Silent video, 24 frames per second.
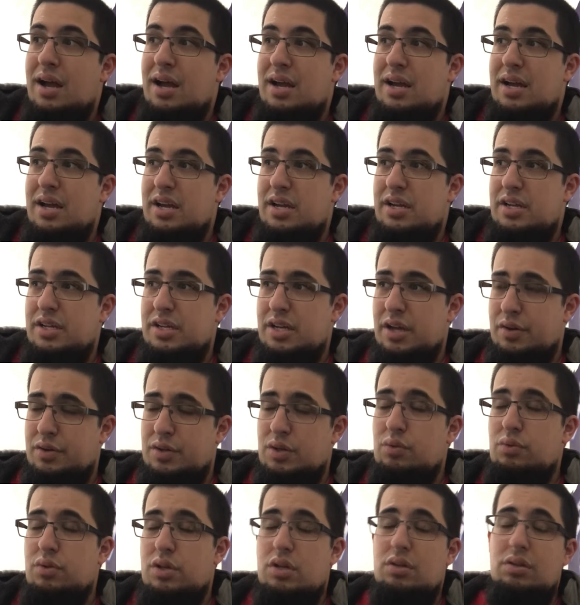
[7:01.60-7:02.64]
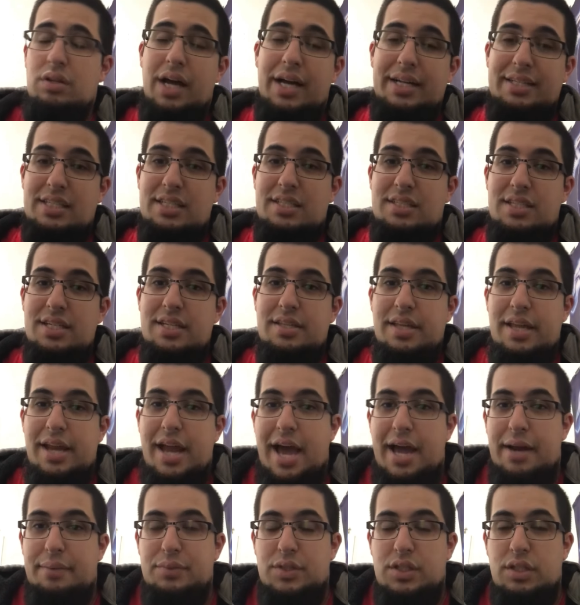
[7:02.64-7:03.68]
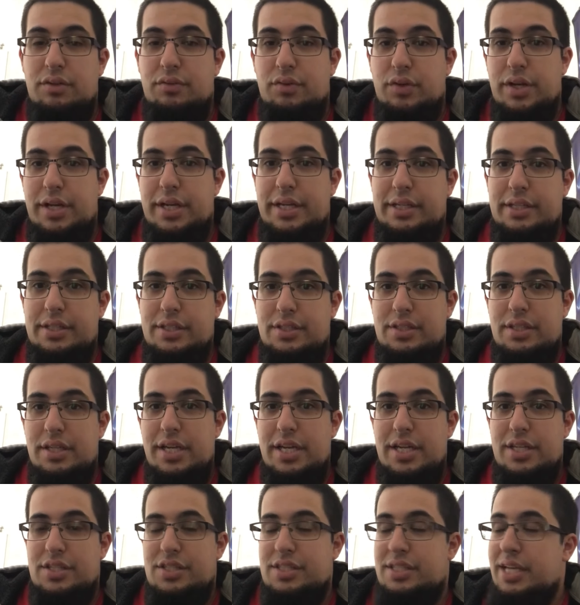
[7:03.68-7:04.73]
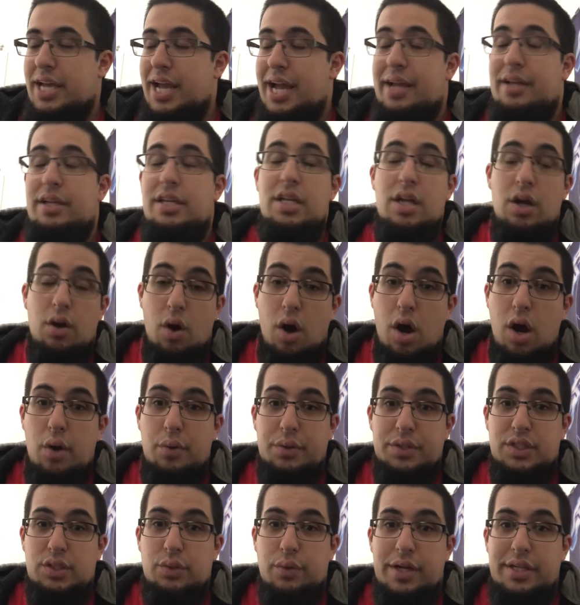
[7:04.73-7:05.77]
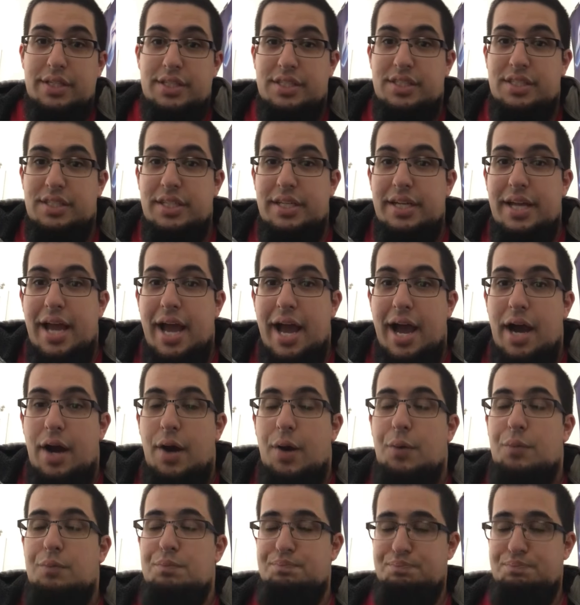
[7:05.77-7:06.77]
you know, you like to see that Adam Silver is saying, you know, oh, it's great to see how,